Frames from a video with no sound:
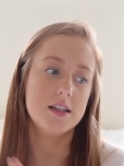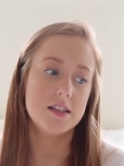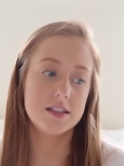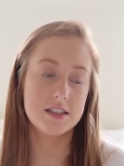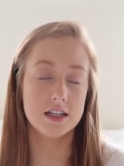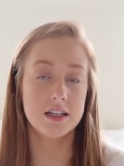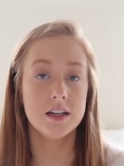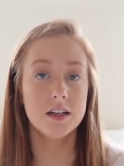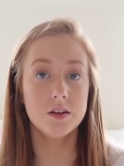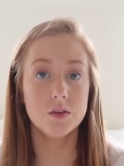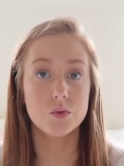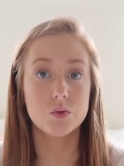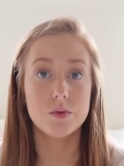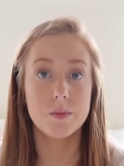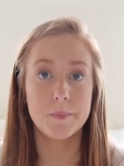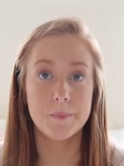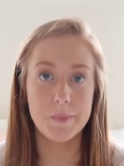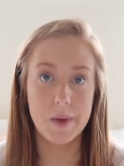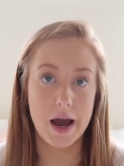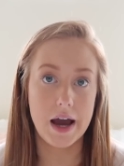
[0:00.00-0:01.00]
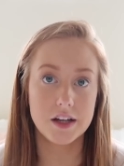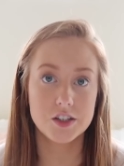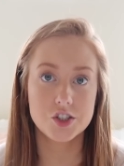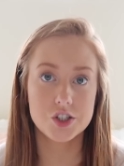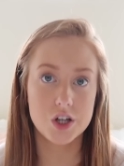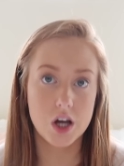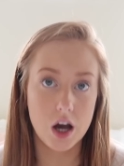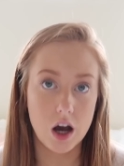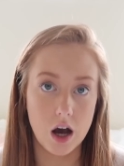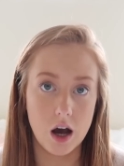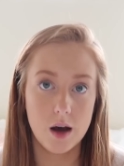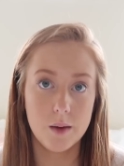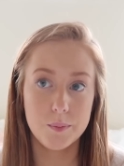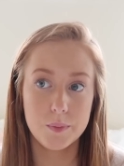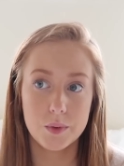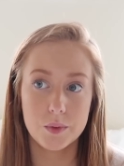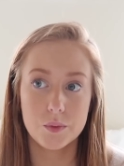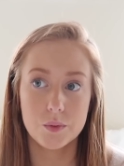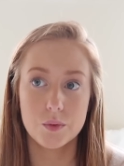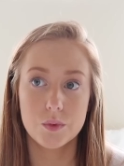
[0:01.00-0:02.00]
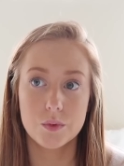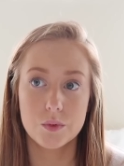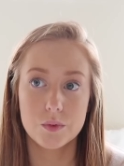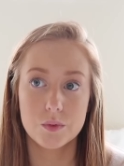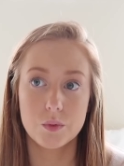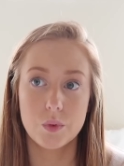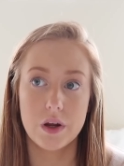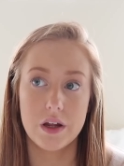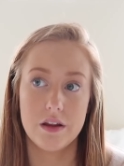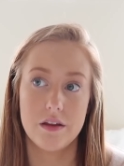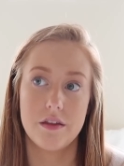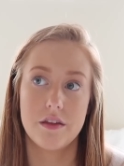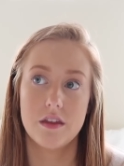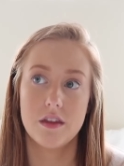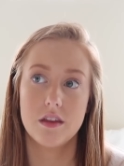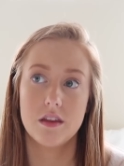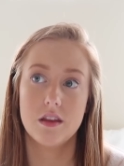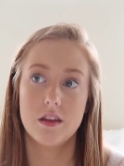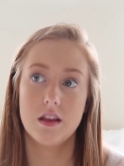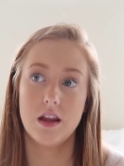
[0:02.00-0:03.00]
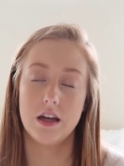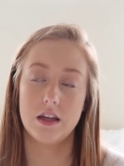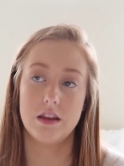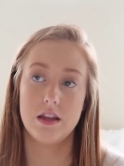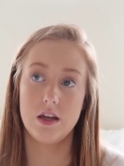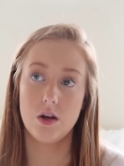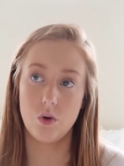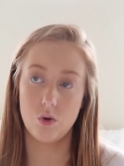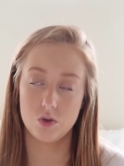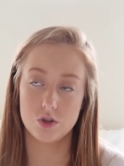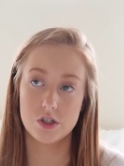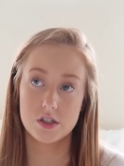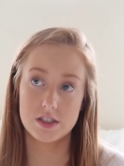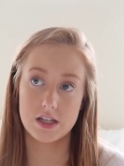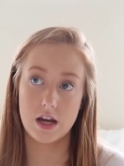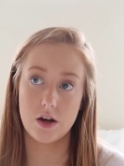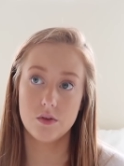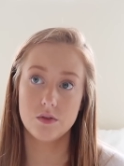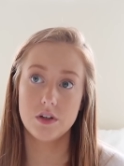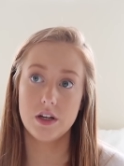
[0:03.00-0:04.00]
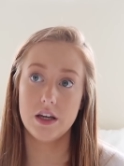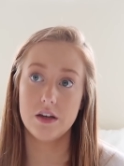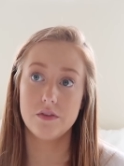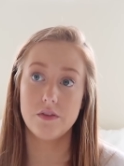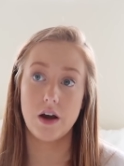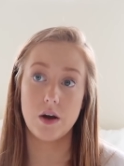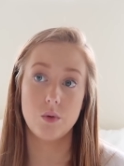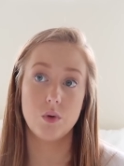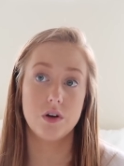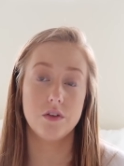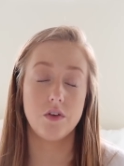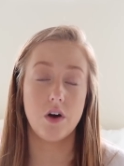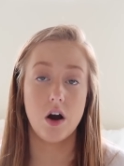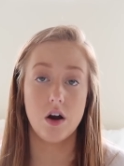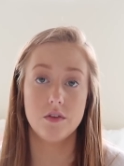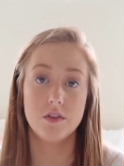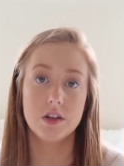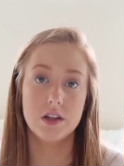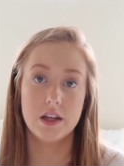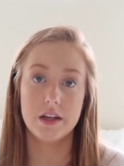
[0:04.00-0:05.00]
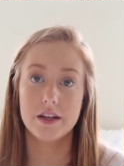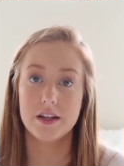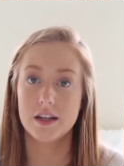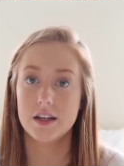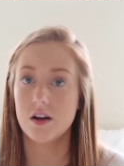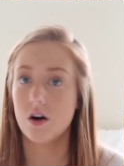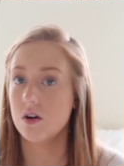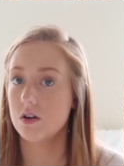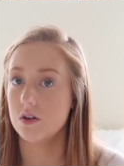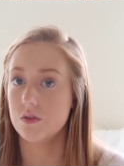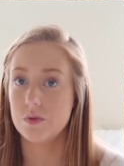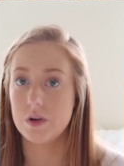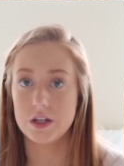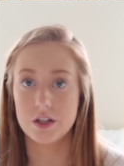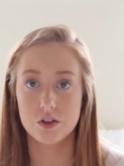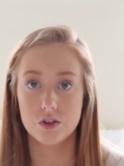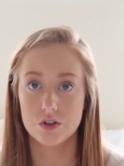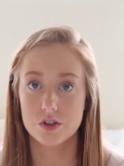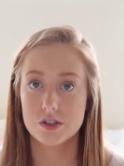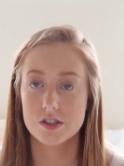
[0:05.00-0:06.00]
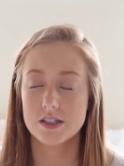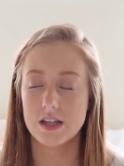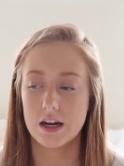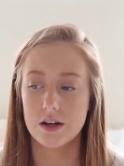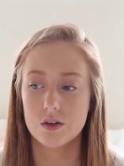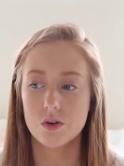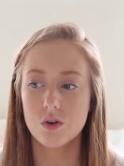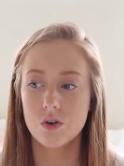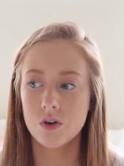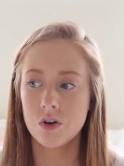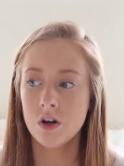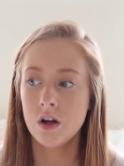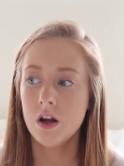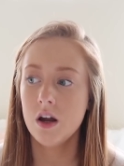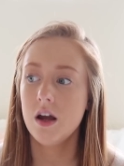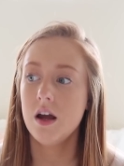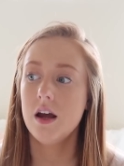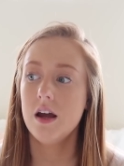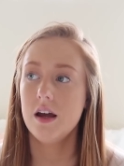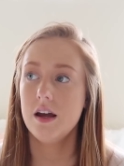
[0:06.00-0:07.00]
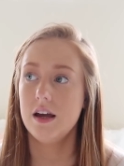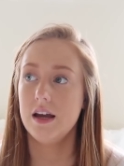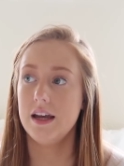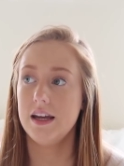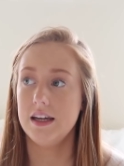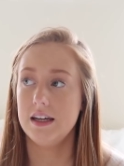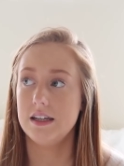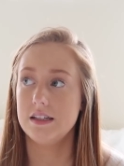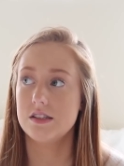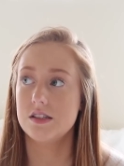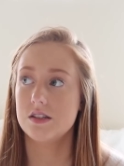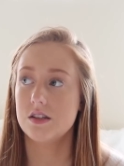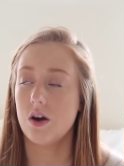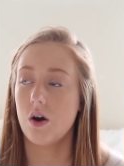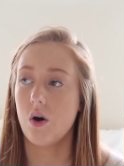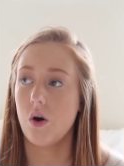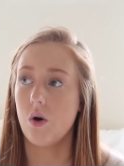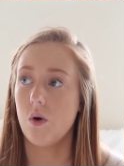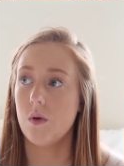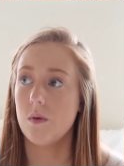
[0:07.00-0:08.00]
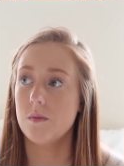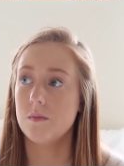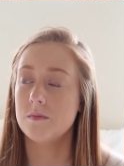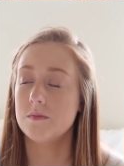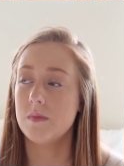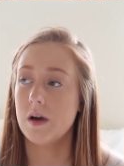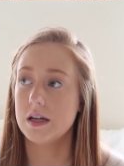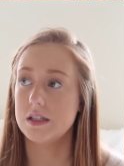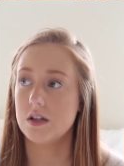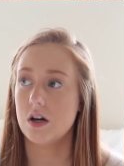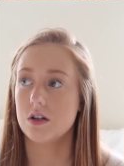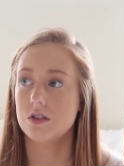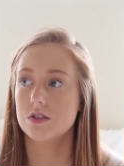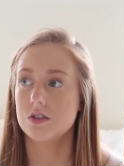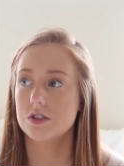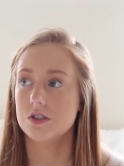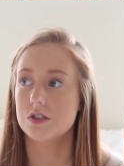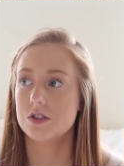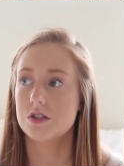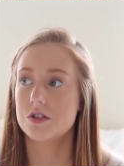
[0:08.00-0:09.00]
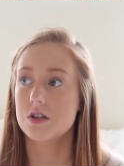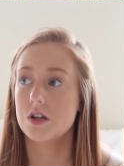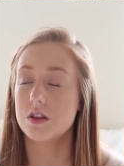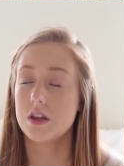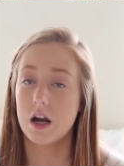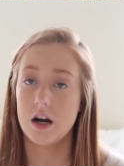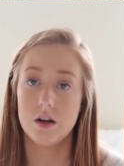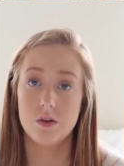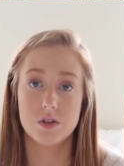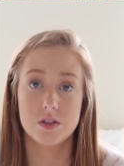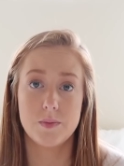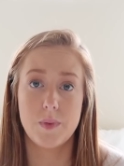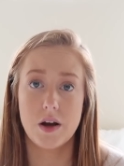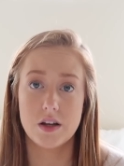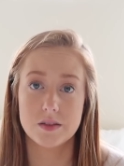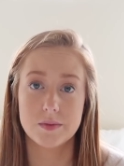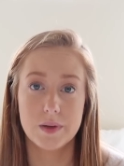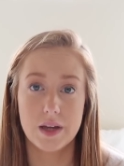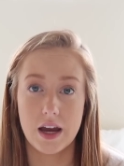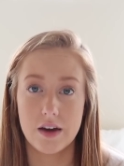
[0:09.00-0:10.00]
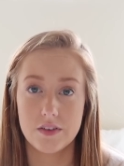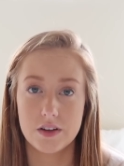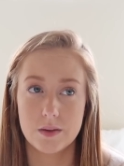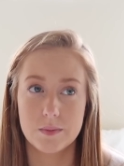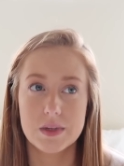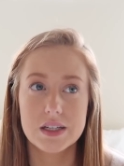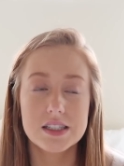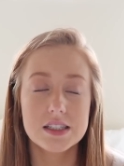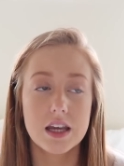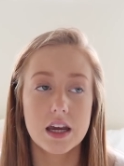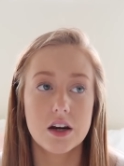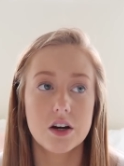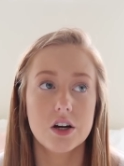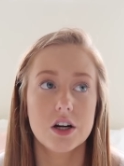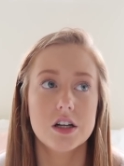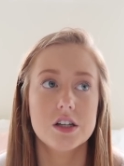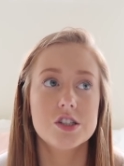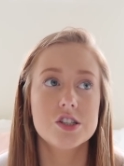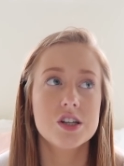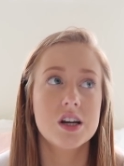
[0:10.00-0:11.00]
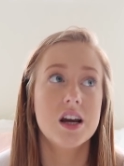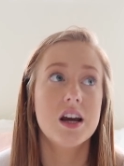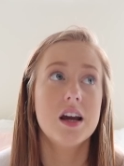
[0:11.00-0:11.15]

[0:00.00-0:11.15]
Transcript: didn't match up with like the ultrasound if I would have ovulated on a regular cycle. And so my doctors thought I was possibly having a miscarriage,